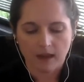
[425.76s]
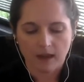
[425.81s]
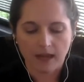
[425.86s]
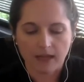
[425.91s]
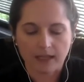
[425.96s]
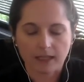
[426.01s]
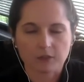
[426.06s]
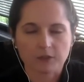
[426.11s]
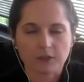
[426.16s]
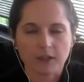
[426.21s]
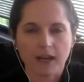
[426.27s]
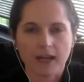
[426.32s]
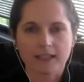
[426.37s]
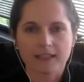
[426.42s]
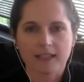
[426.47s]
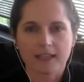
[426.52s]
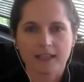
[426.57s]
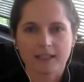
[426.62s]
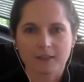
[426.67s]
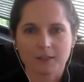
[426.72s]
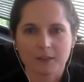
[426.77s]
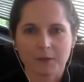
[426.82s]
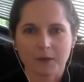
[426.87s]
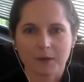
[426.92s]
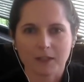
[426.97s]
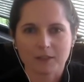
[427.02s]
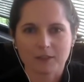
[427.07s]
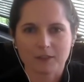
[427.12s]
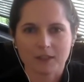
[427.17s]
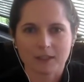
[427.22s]
I can try to answer
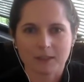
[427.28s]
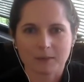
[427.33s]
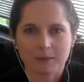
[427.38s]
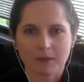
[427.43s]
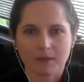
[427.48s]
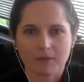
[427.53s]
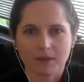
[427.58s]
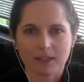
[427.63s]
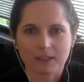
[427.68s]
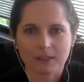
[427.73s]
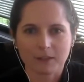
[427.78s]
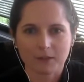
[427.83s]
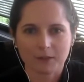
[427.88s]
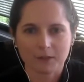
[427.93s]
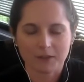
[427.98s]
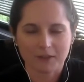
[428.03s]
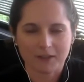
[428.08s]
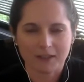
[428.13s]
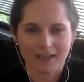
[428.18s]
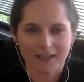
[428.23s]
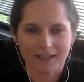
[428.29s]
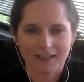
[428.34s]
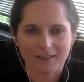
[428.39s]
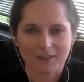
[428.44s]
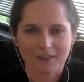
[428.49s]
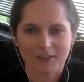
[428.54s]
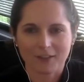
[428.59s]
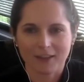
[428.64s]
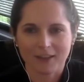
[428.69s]
questions, but if I don't know the answer,